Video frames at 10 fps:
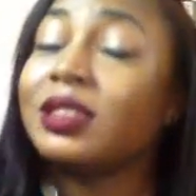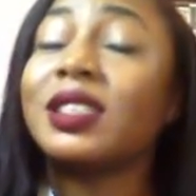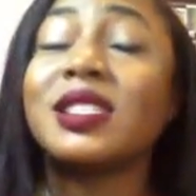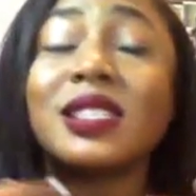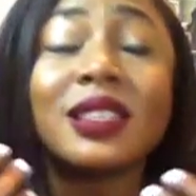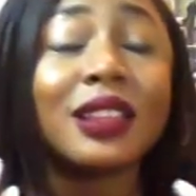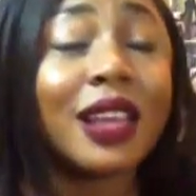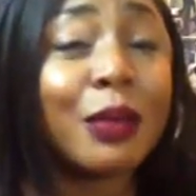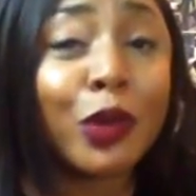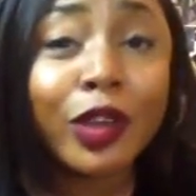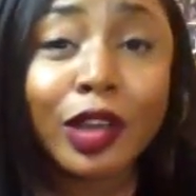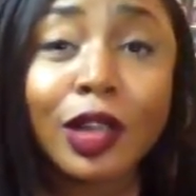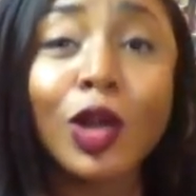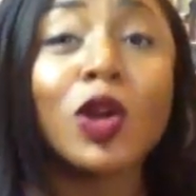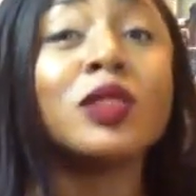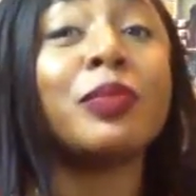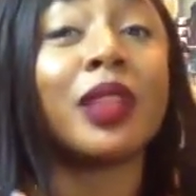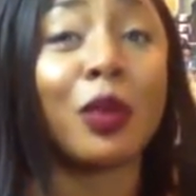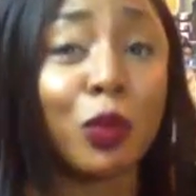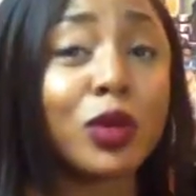can see the label on your clothes, but
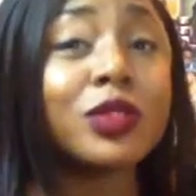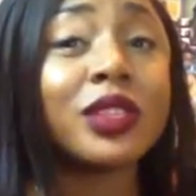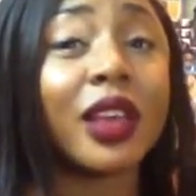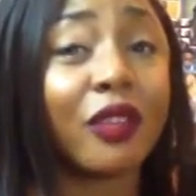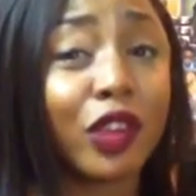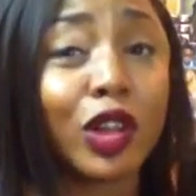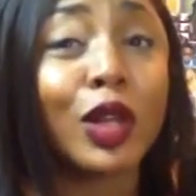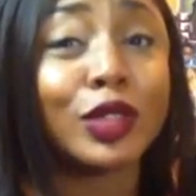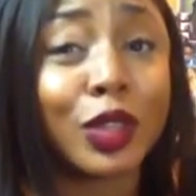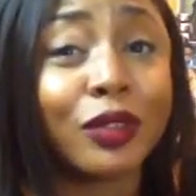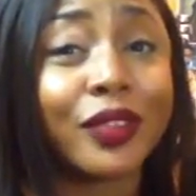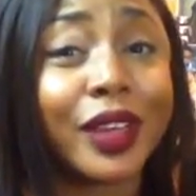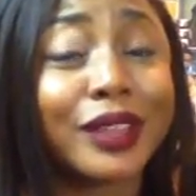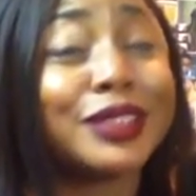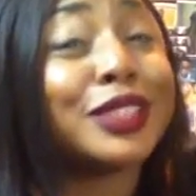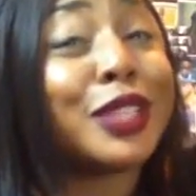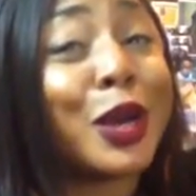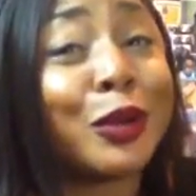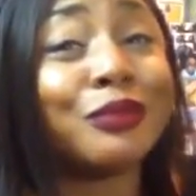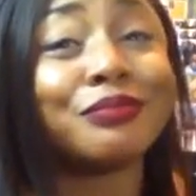they will see if your clothes don't fit.
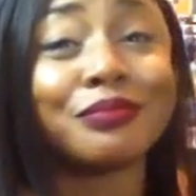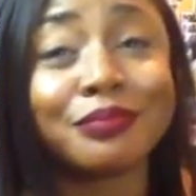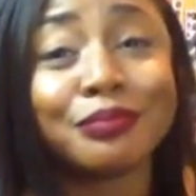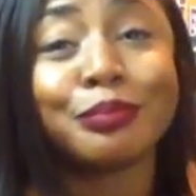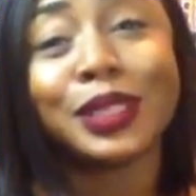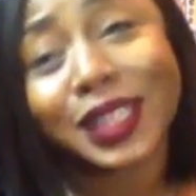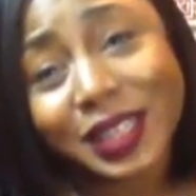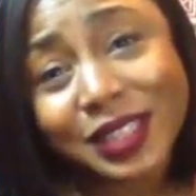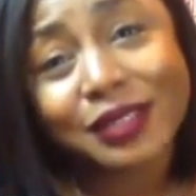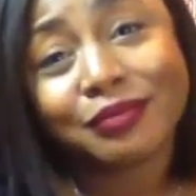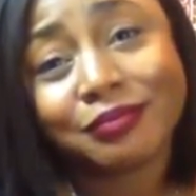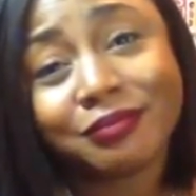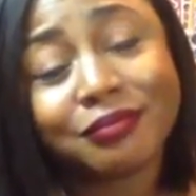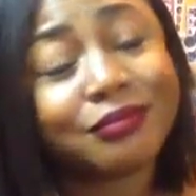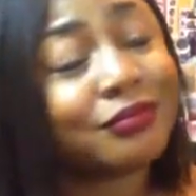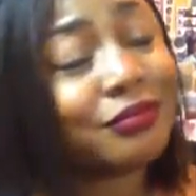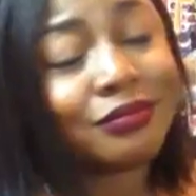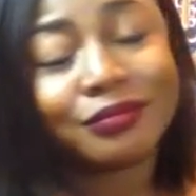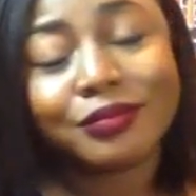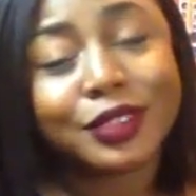So, please,
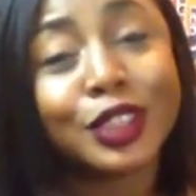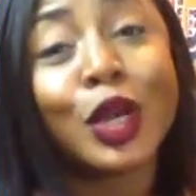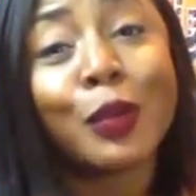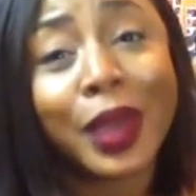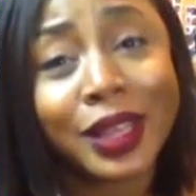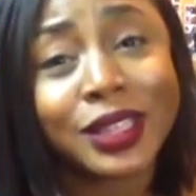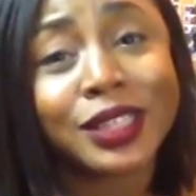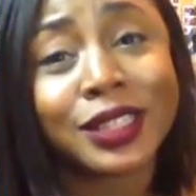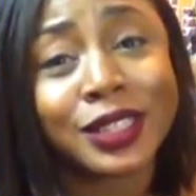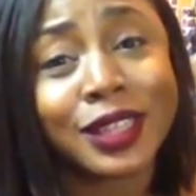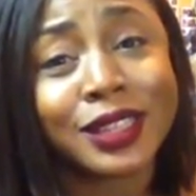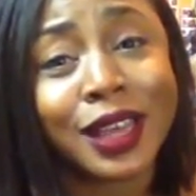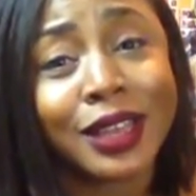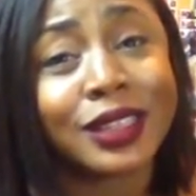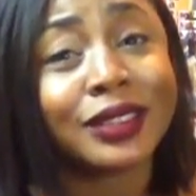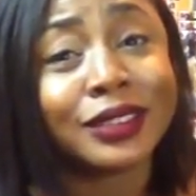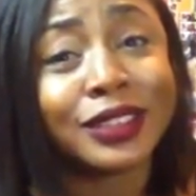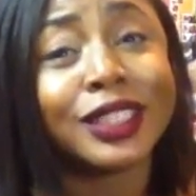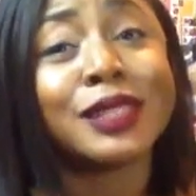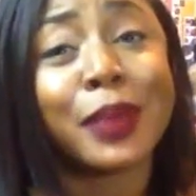don't pay attention to the sizing.
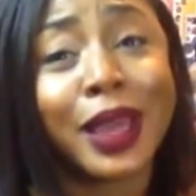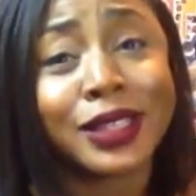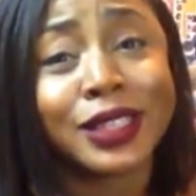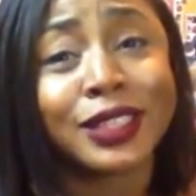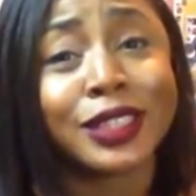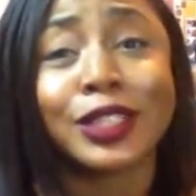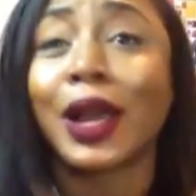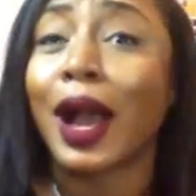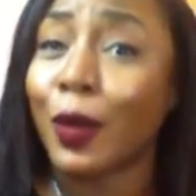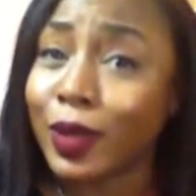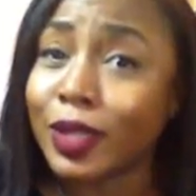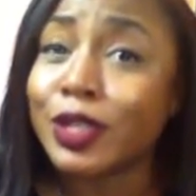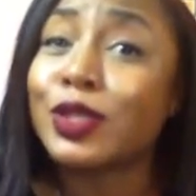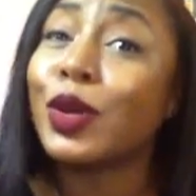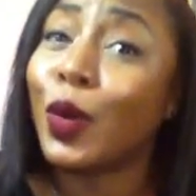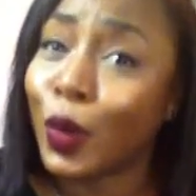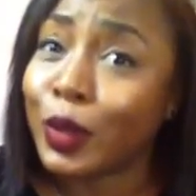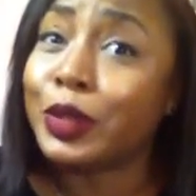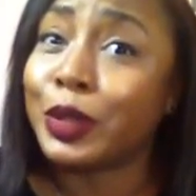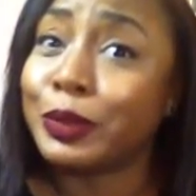Just pay attention to how it looks
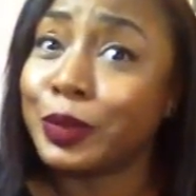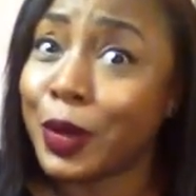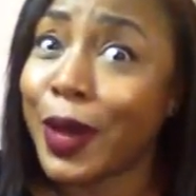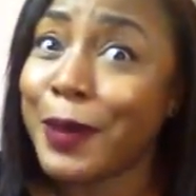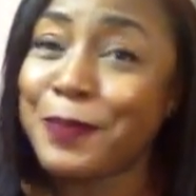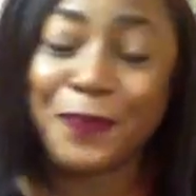on you, okay?